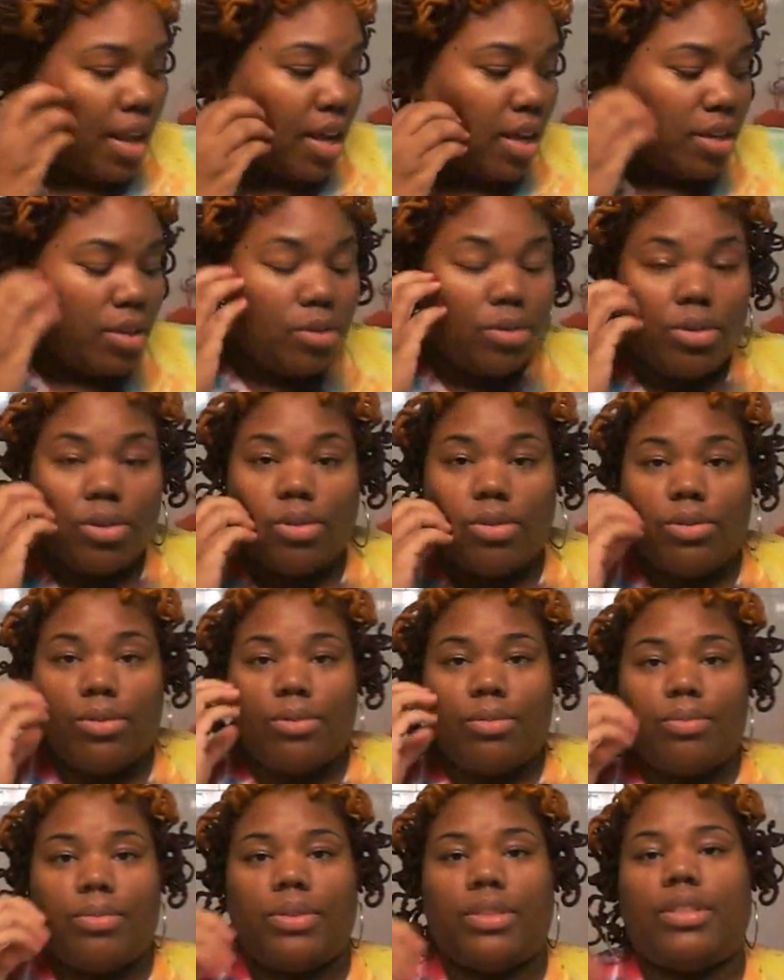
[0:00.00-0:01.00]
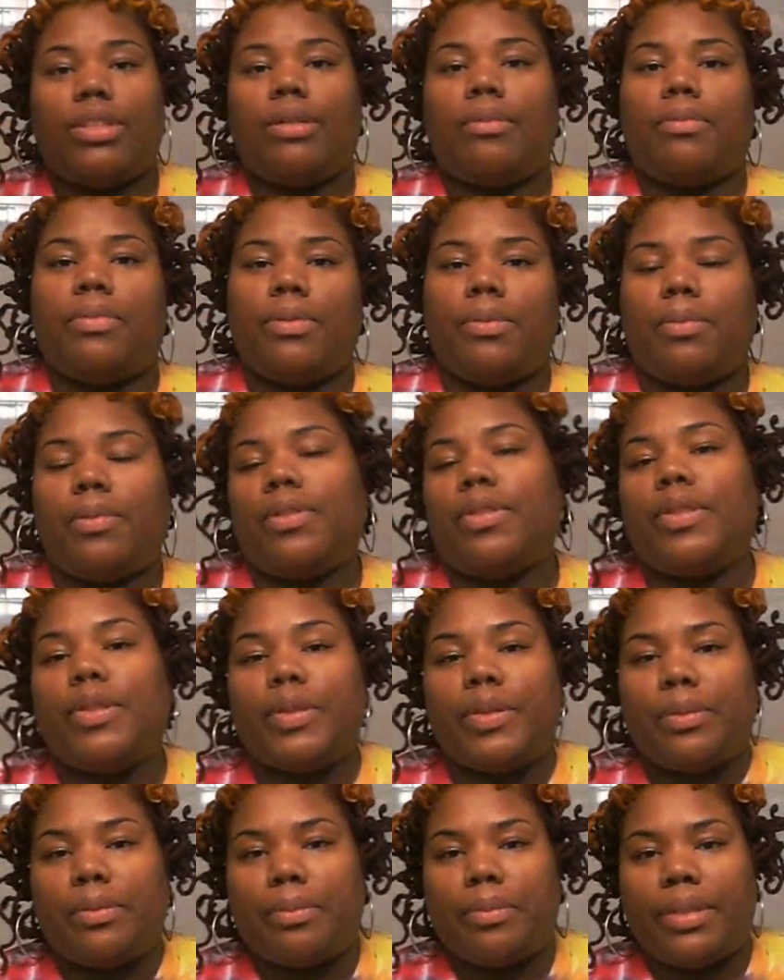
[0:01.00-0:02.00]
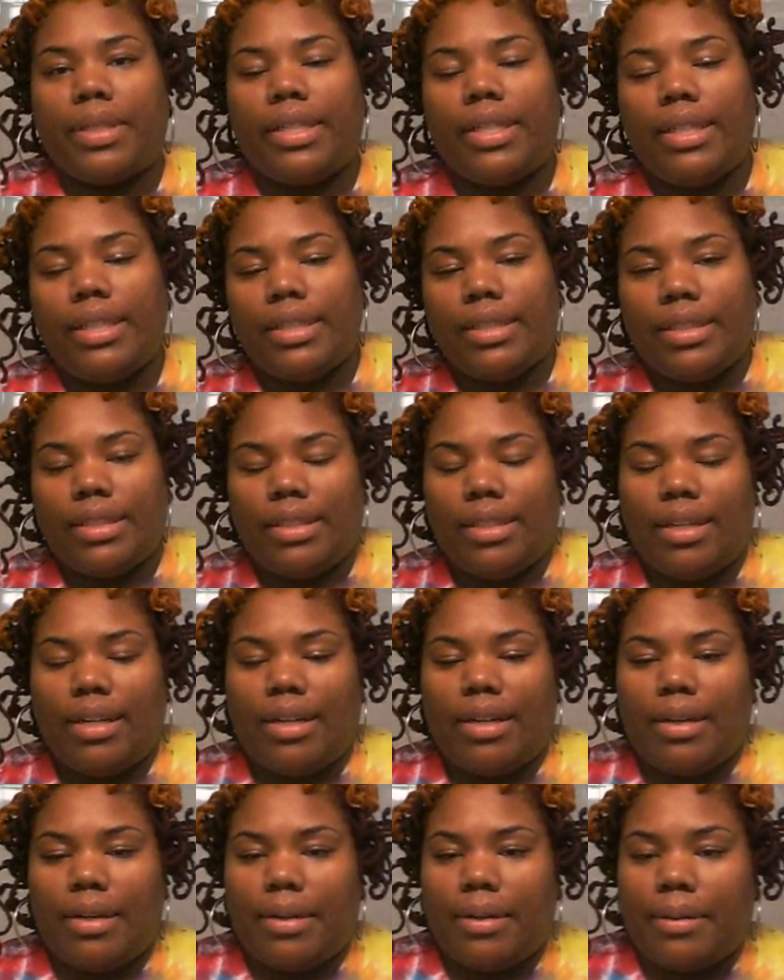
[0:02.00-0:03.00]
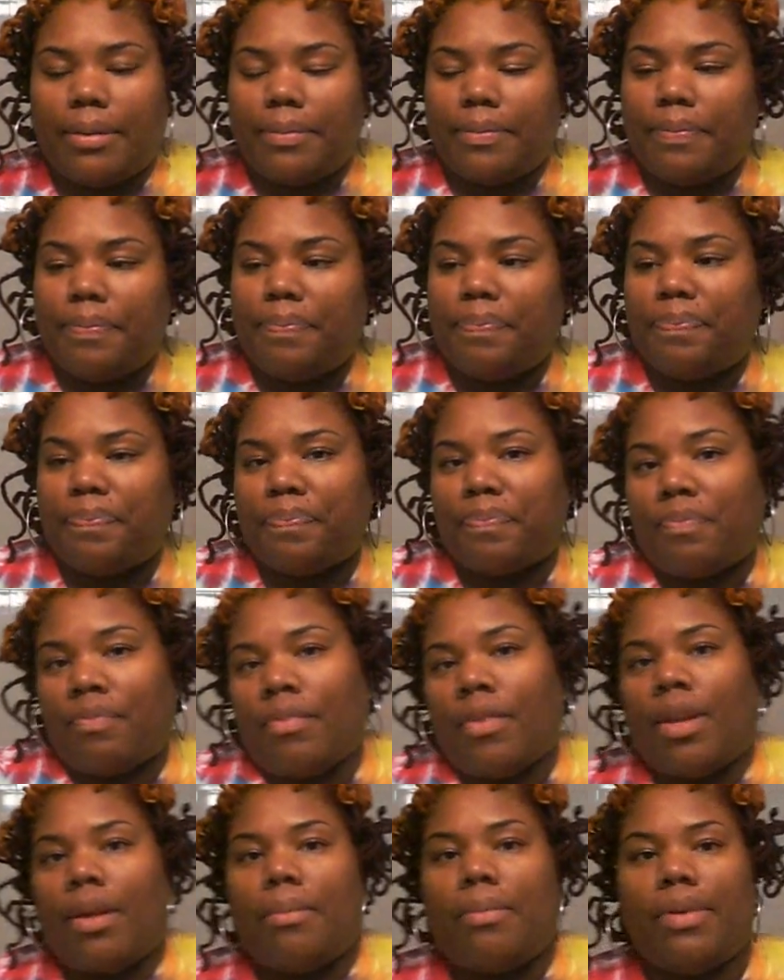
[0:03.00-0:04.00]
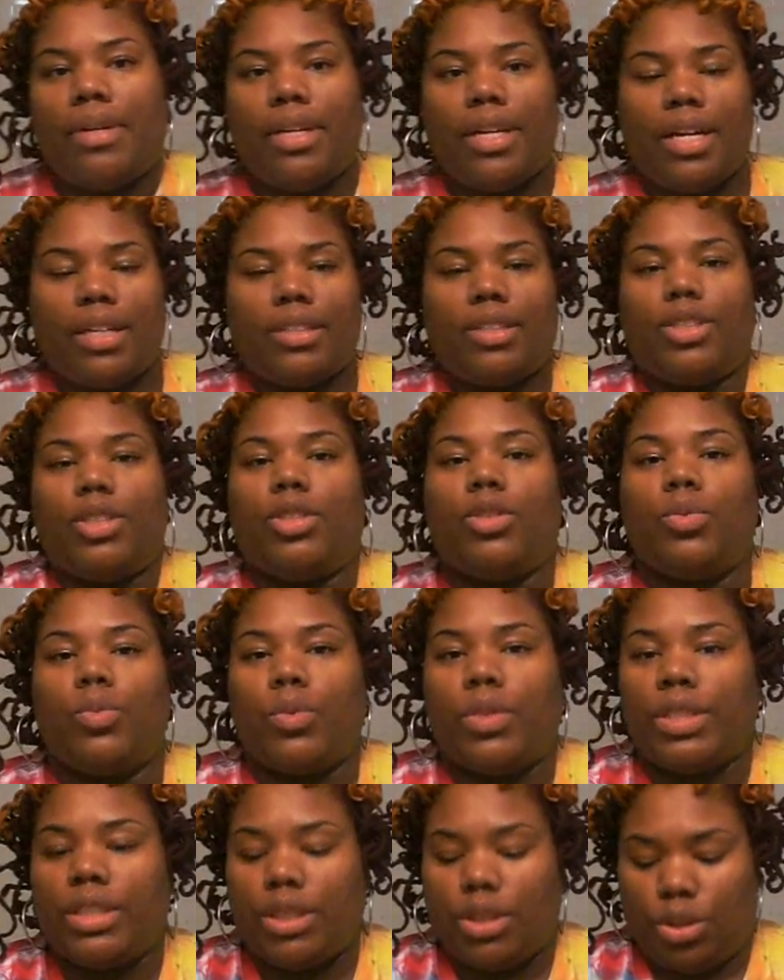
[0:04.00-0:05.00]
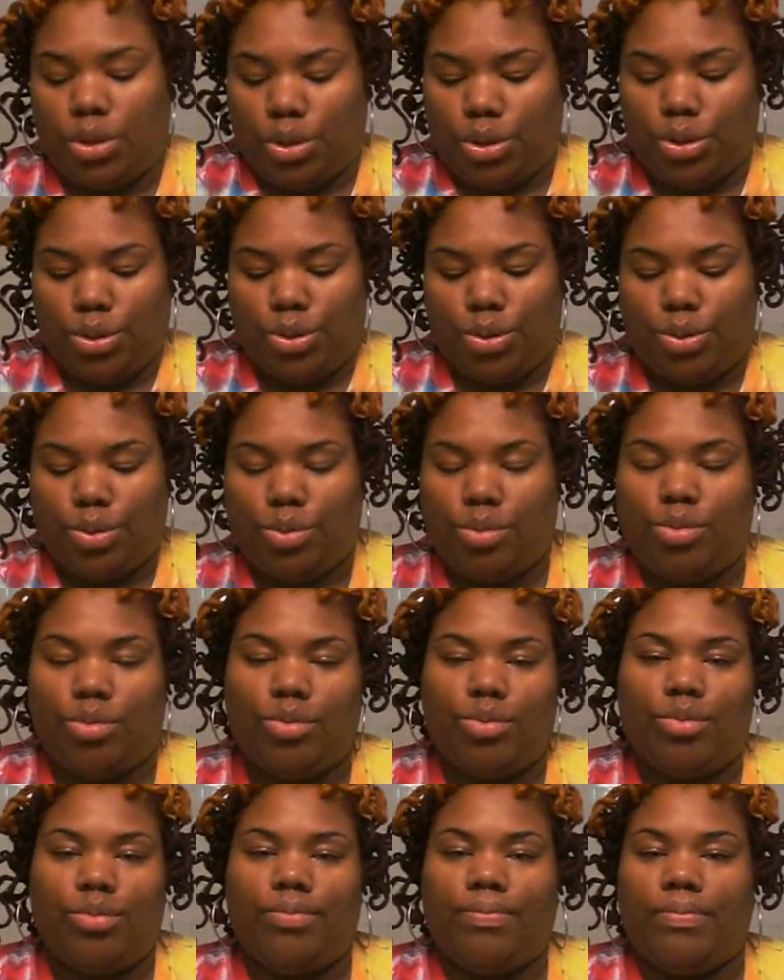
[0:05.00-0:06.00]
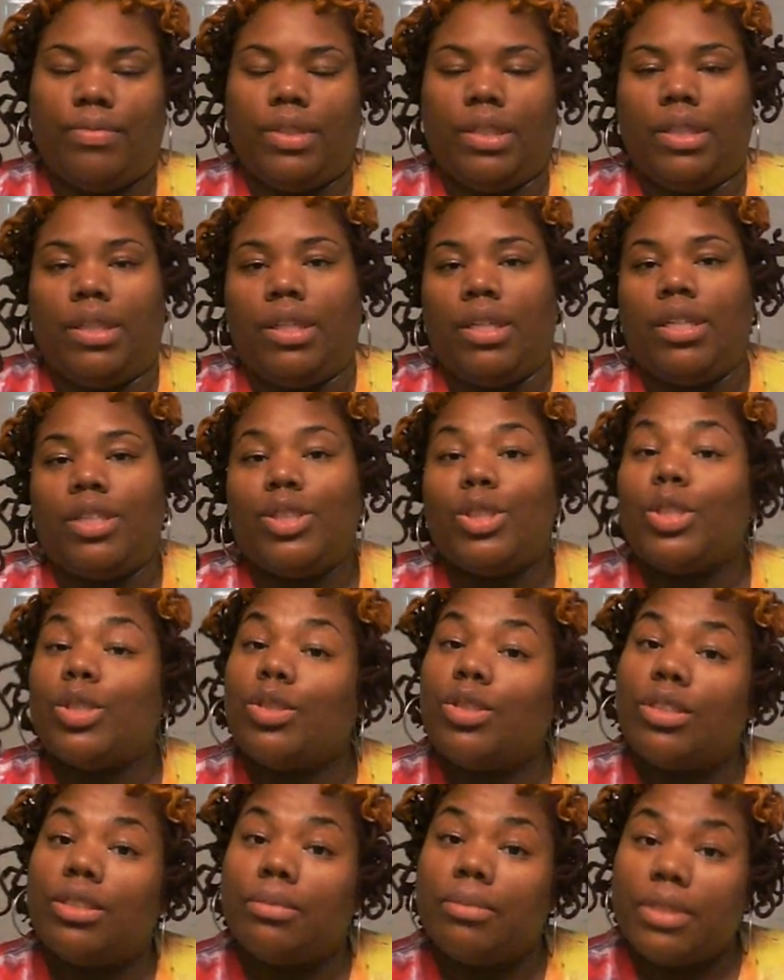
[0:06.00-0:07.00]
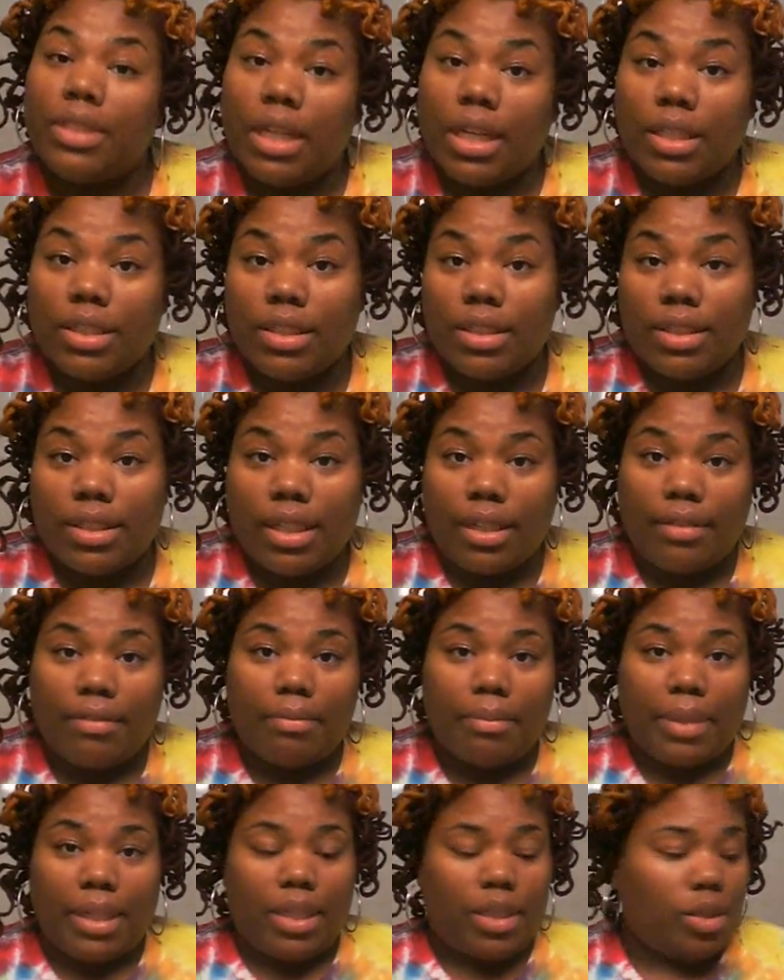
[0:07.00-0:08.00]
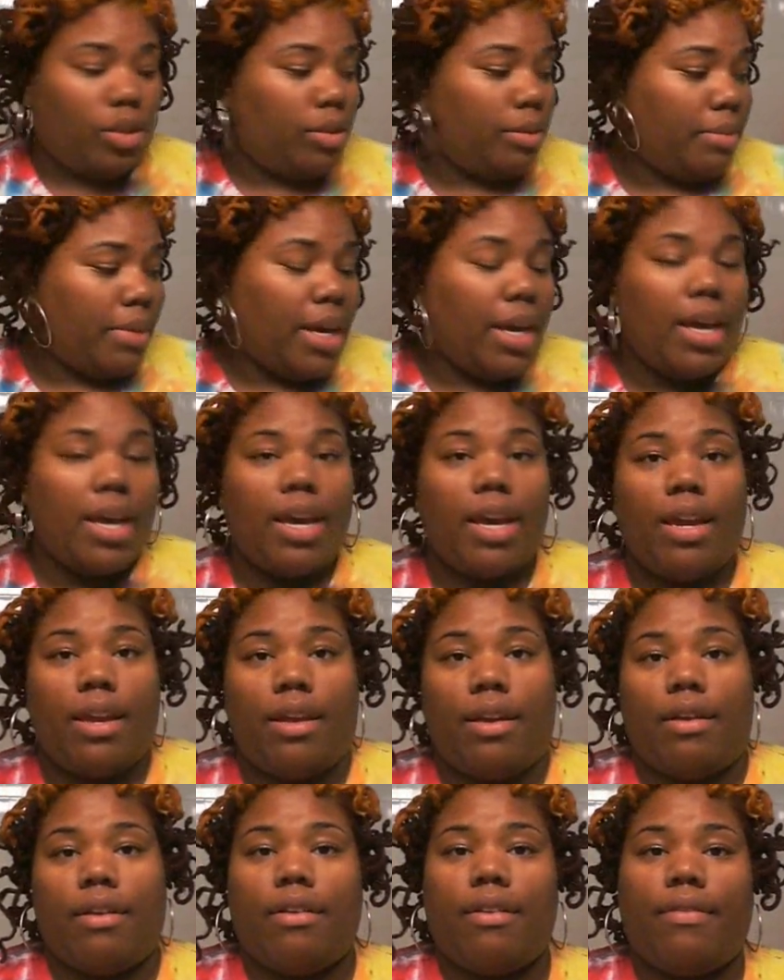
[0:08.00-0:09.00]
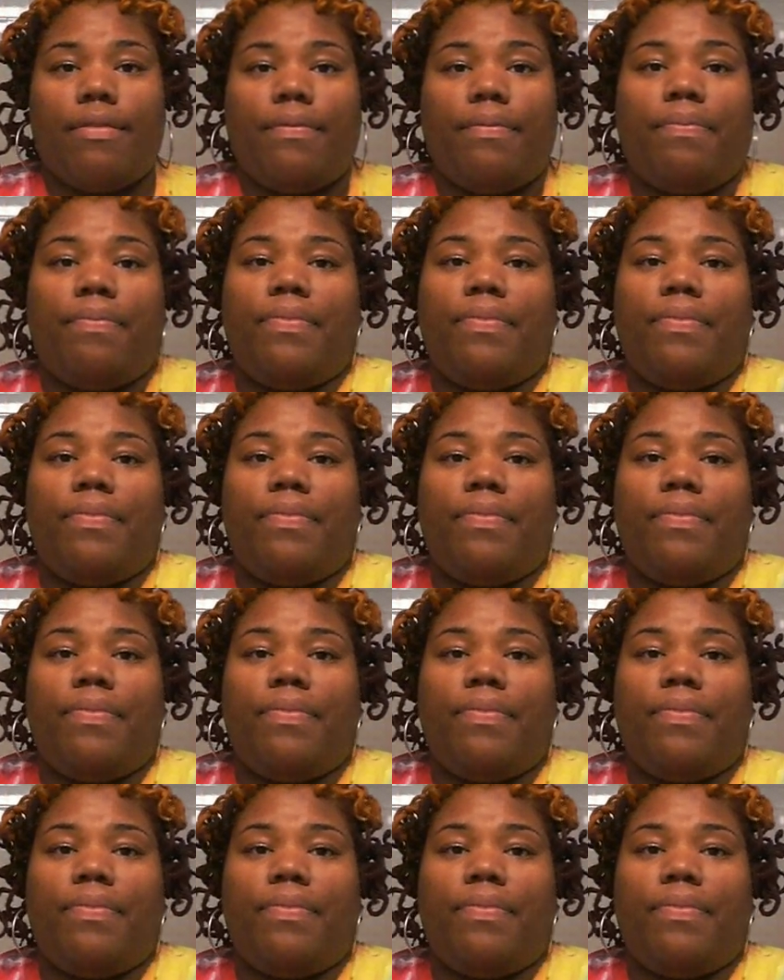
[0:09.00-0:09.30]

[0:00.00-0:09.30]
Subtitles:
Hey YouTube, what's up? It's been a little bit, but I just wanted to show you some changes that I've made to my hair.